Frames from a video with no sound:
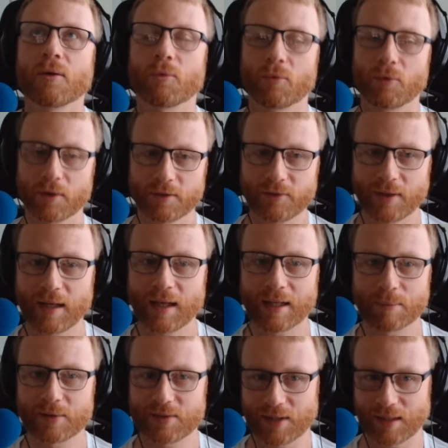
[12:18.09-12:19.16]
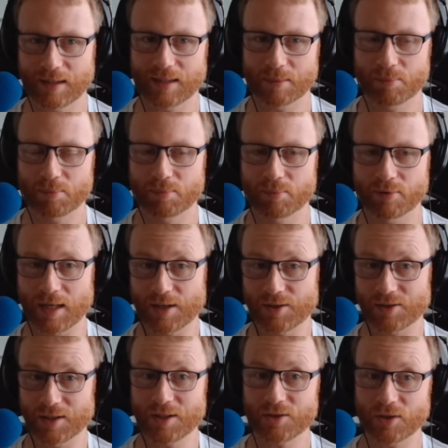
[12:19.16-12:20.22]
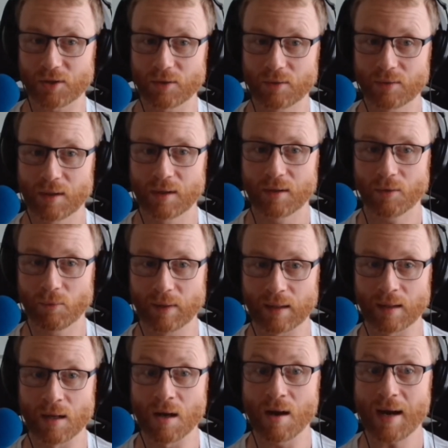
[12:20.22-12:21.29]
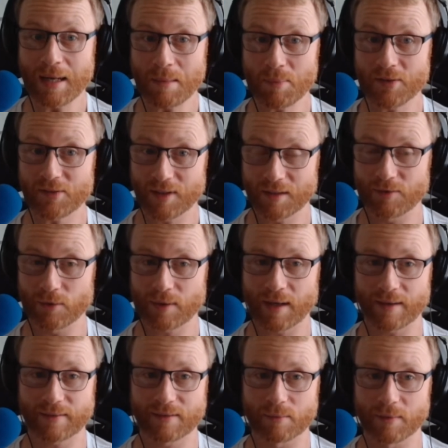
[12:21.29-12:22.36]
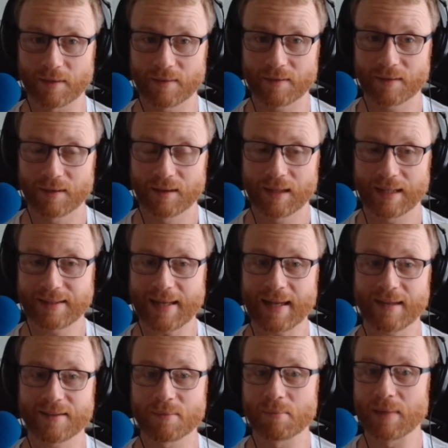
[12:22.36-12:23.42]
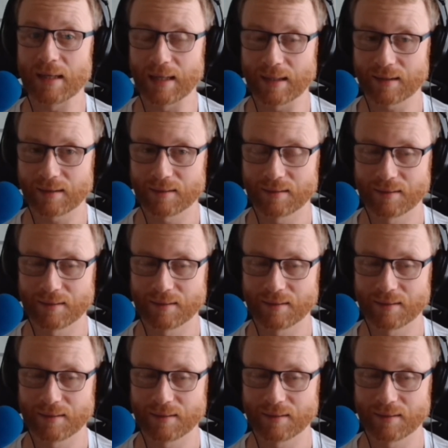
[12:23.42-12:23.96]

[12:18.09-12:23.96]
What if you had a particular production issue where 9% of your customers, it takes a minute?